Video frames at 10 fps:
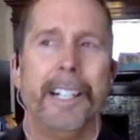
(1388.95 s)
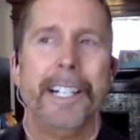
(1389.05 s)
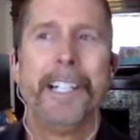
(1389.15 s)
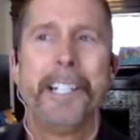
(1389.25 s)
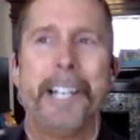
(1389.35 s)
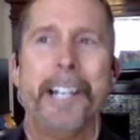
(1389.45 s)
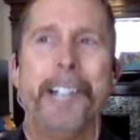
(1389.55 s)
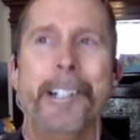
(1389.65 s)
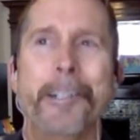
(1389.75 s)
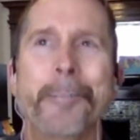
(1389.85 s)
And
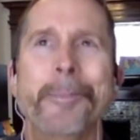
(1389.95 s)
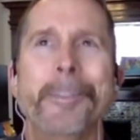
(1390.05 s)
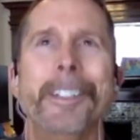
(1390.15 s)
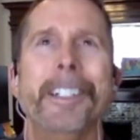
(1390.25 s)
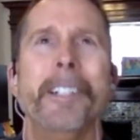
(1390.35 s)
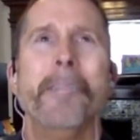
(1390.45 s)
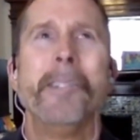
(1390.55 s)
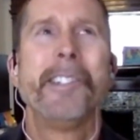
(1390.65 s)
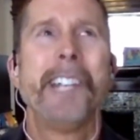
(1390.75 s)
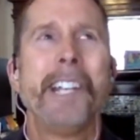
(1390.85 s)
again, the
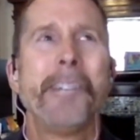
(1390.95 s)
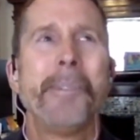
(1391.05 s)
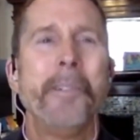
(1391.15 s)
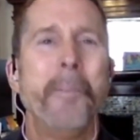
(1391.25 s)
mistakes we've